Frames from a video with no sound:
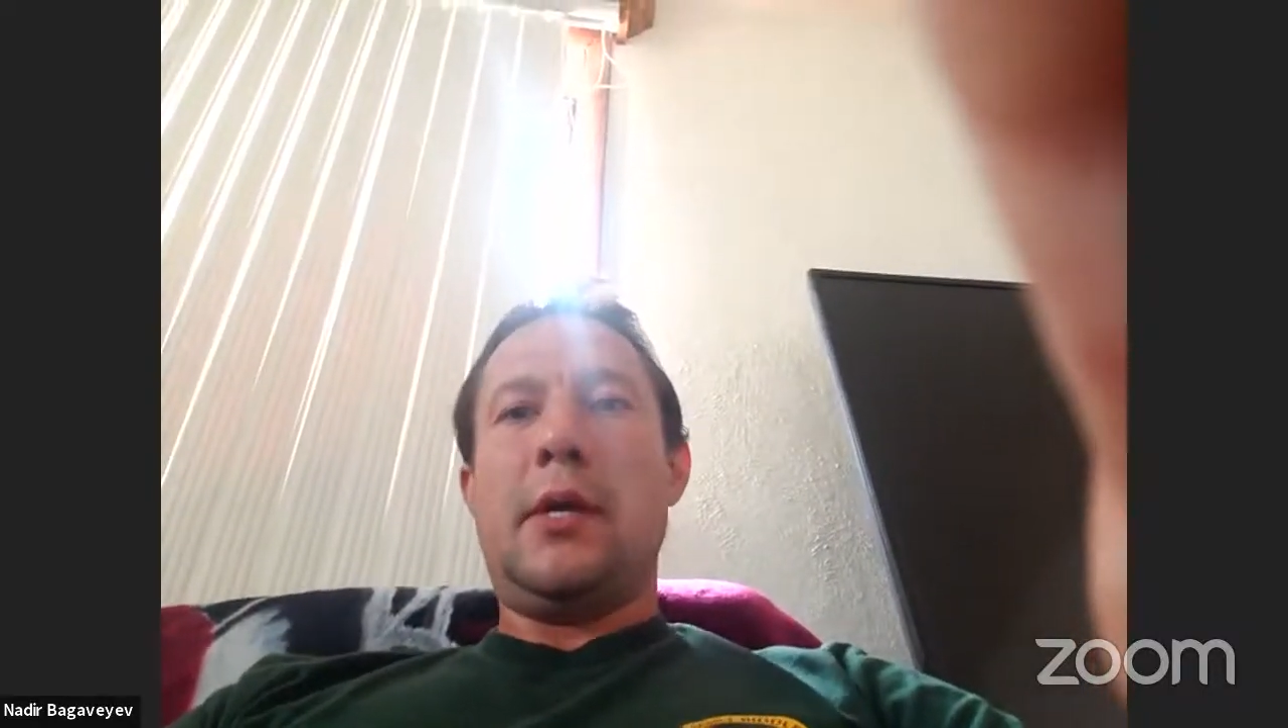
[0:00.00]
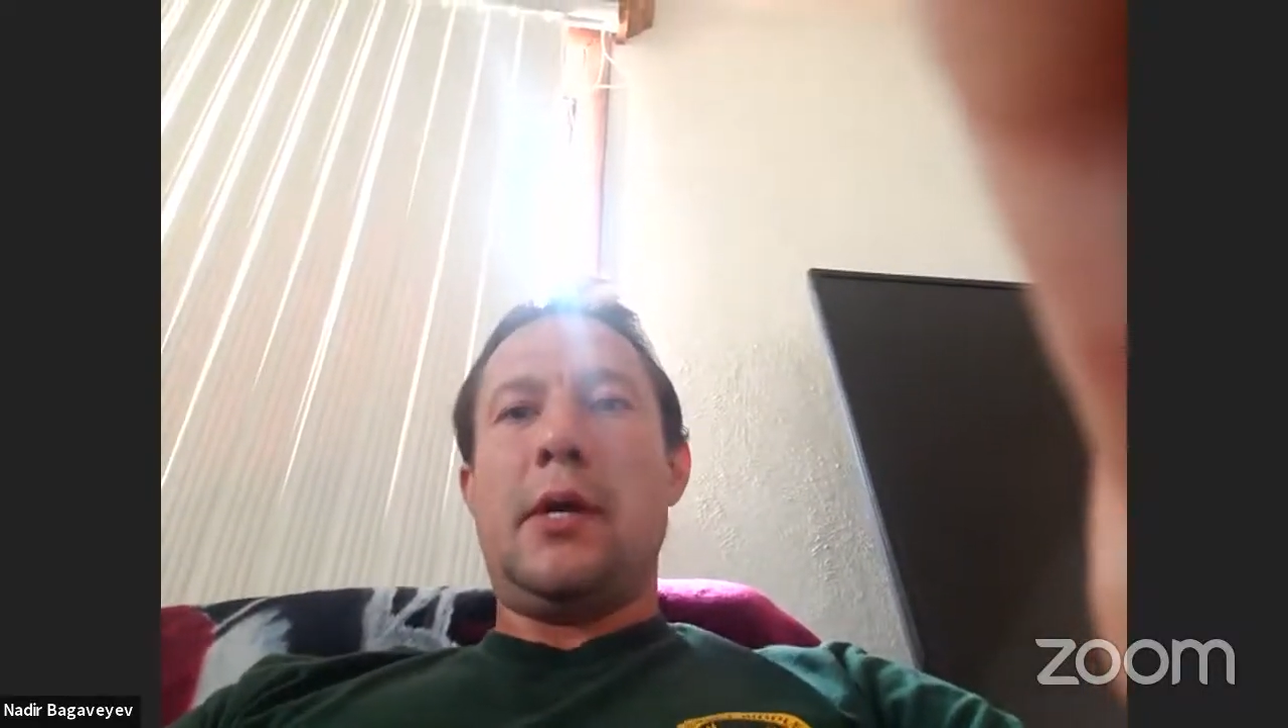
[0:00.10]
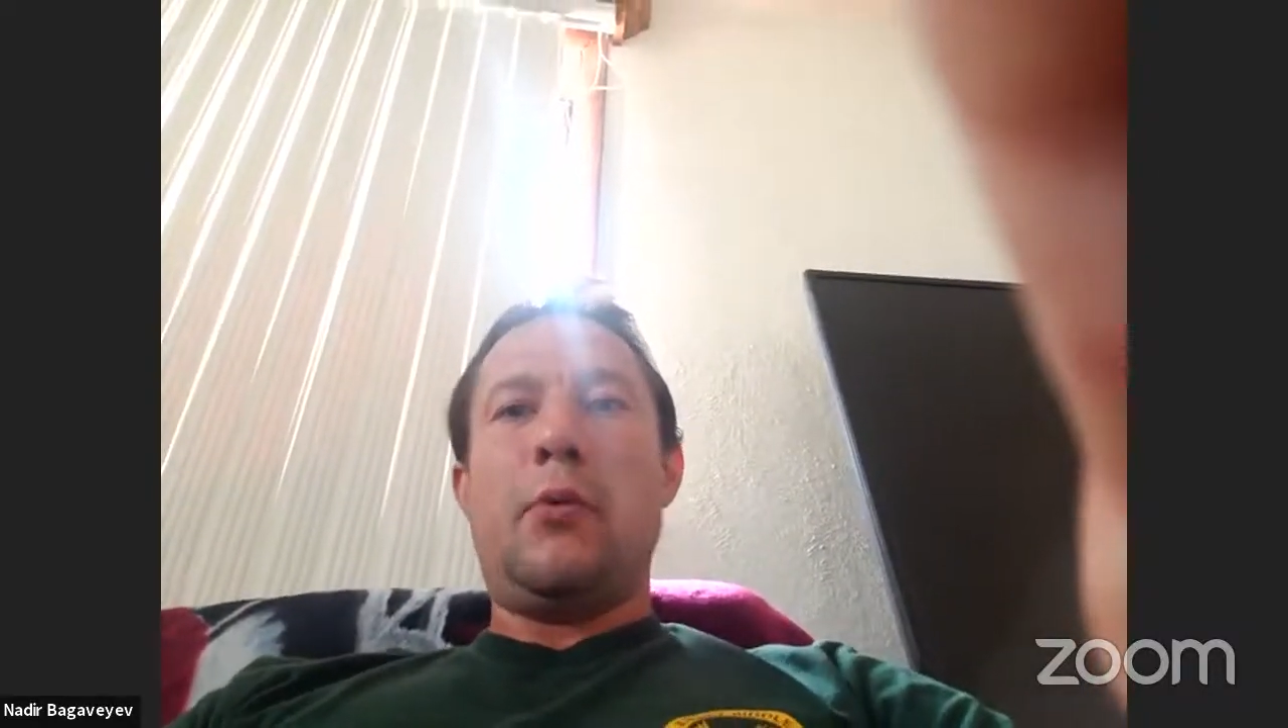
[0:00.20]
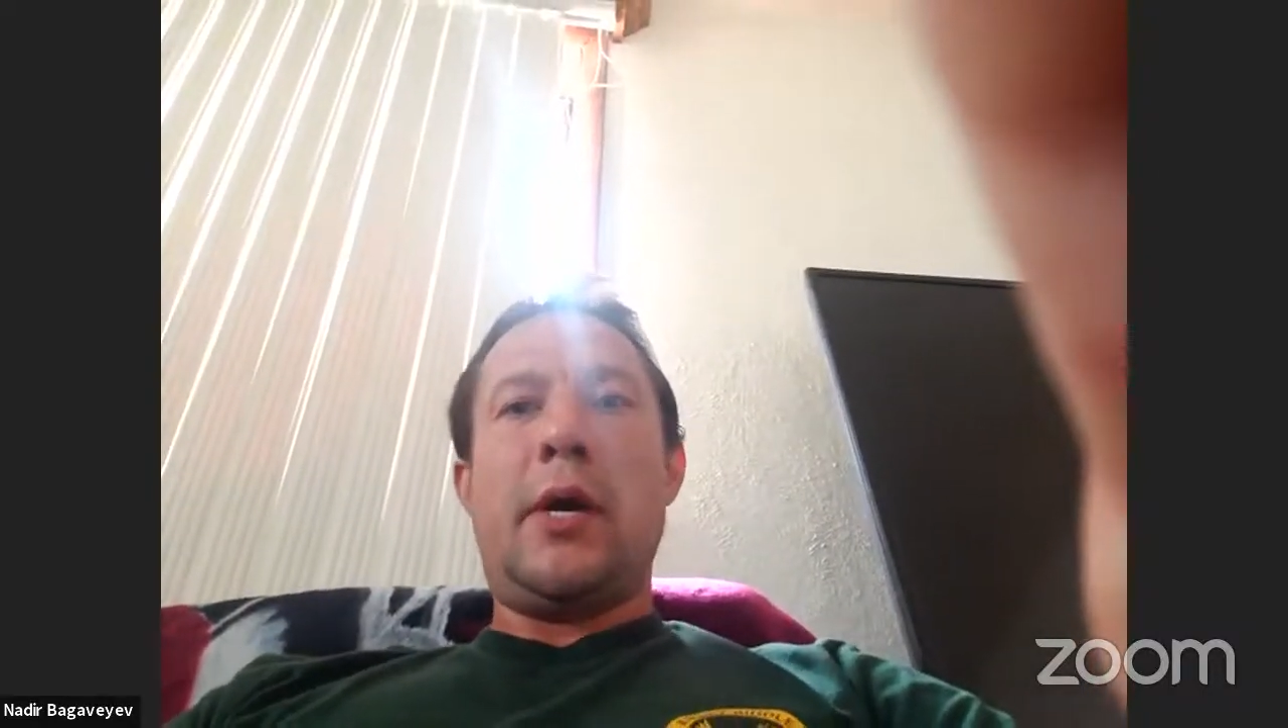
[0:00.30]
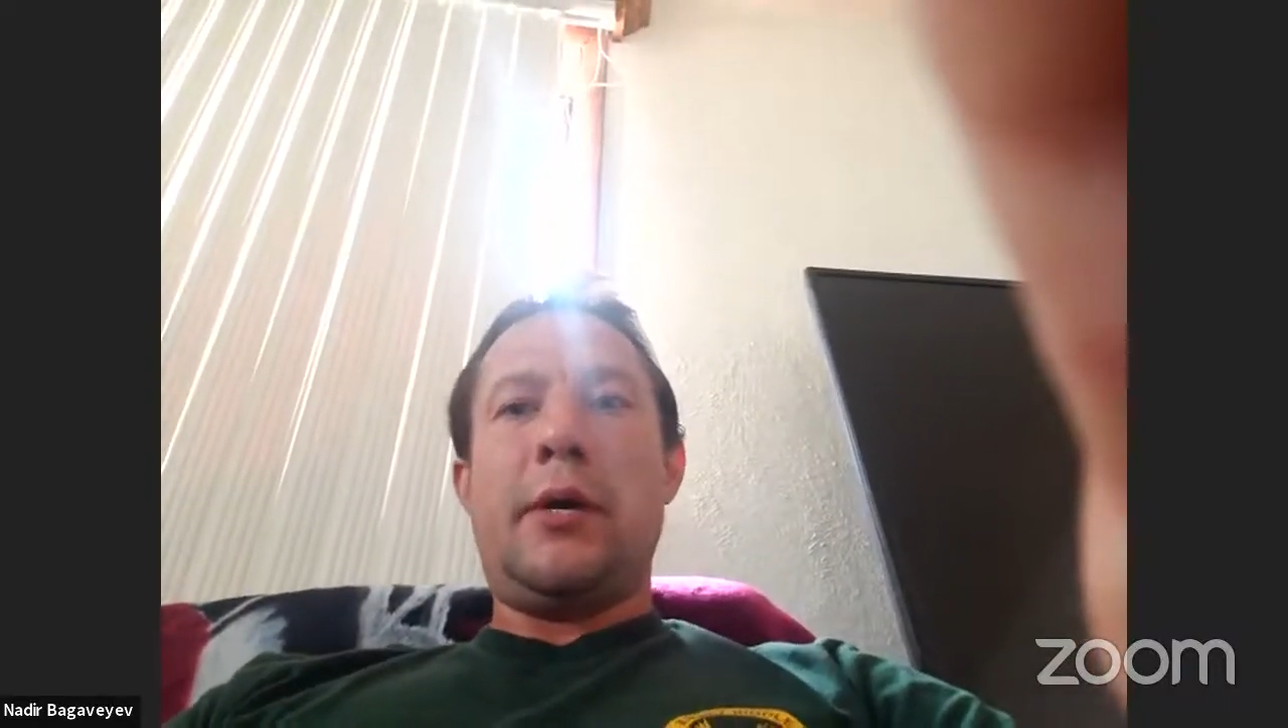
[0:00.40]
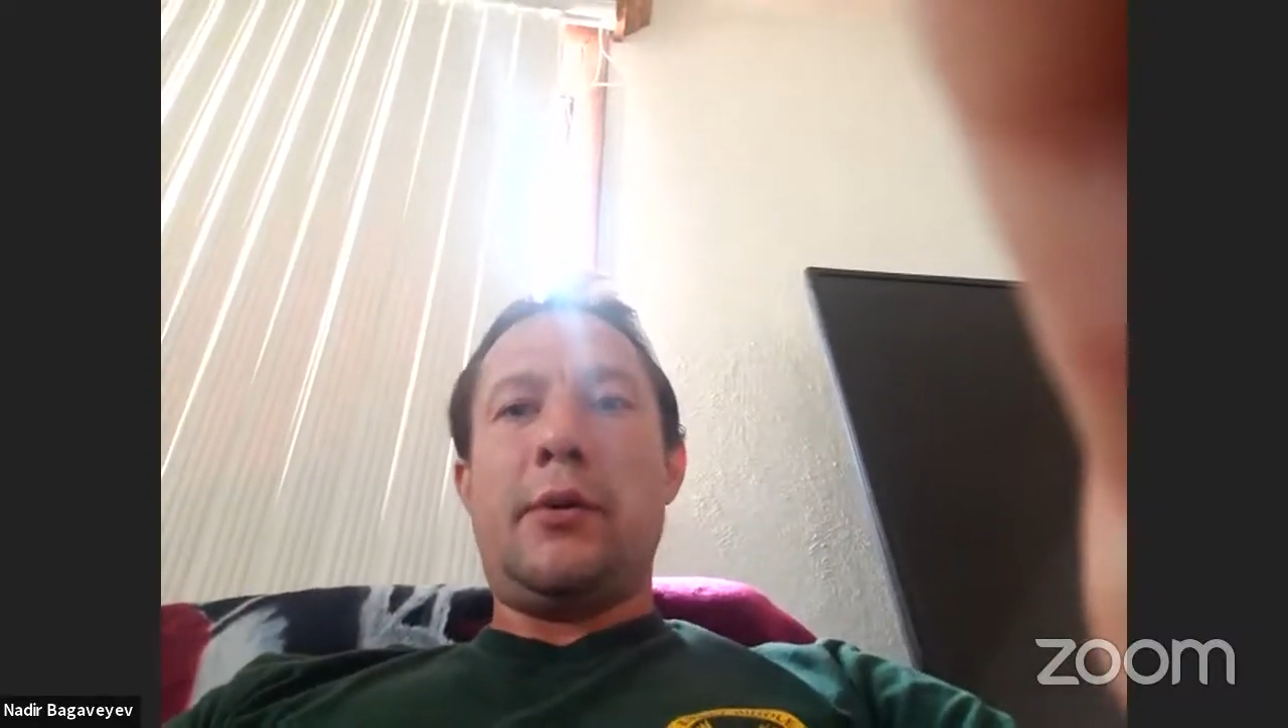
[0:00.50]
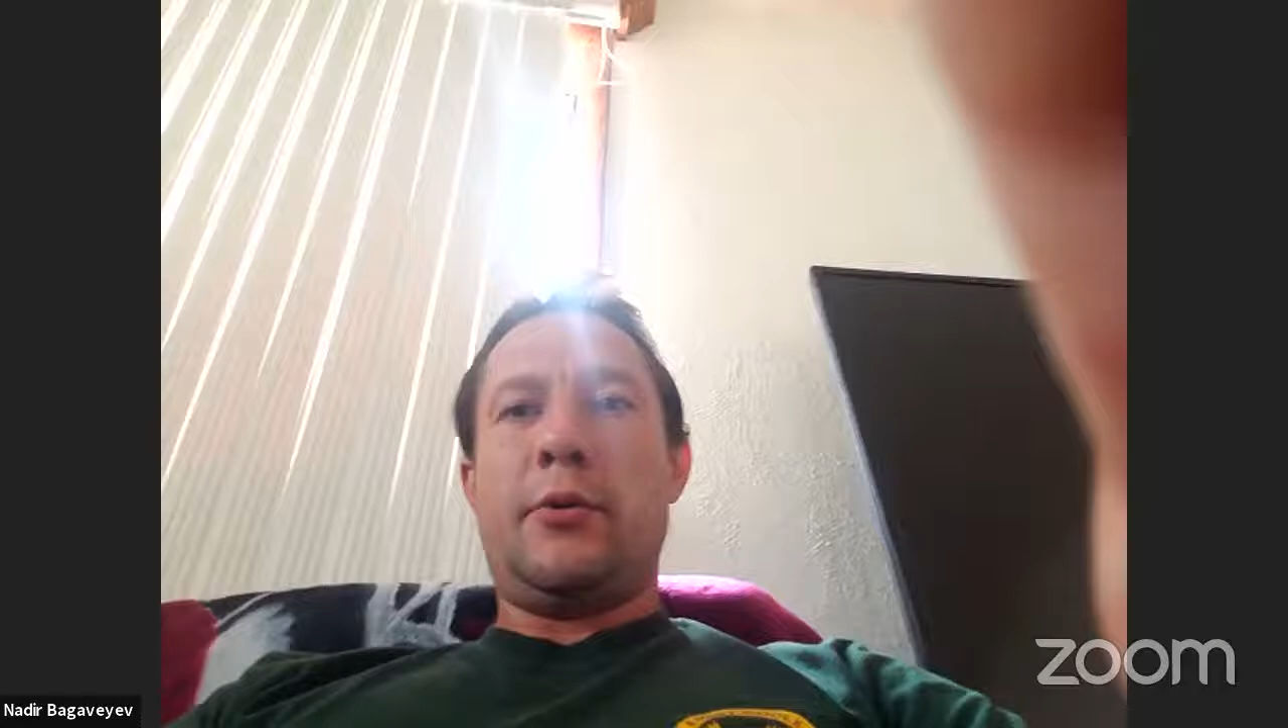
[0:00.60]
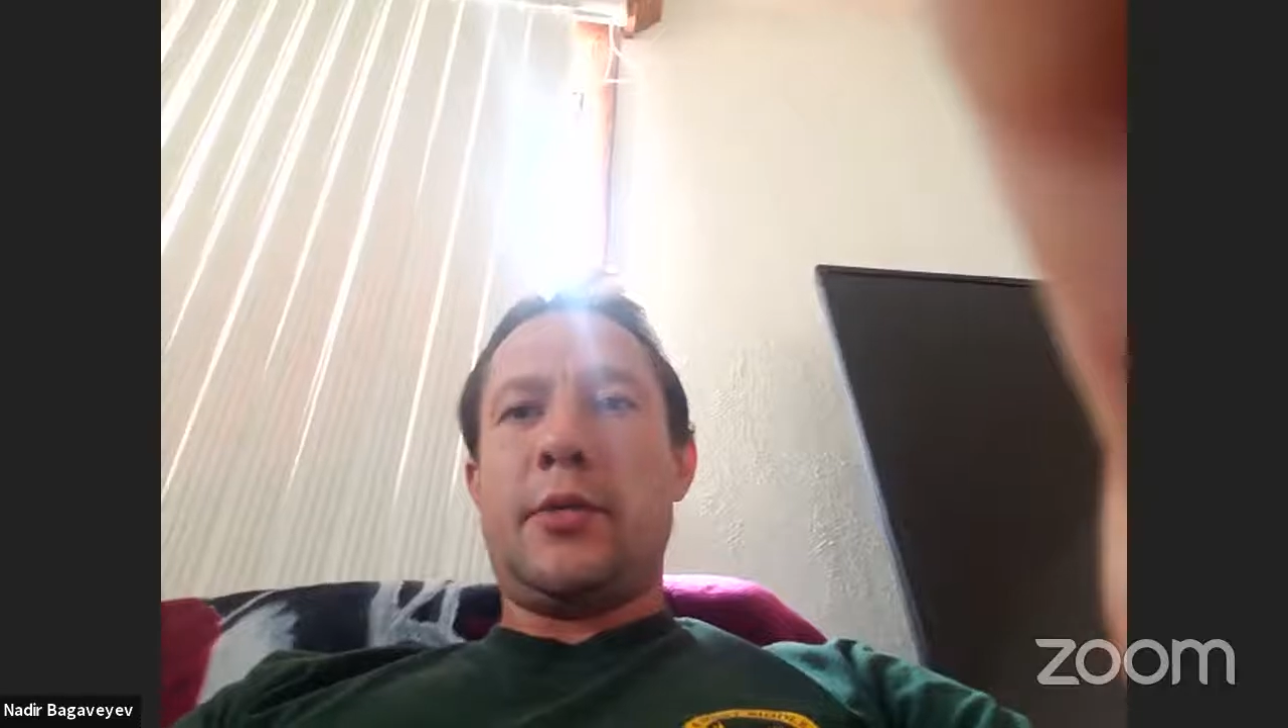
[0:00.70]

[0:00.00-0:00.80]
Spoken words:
Hawaii or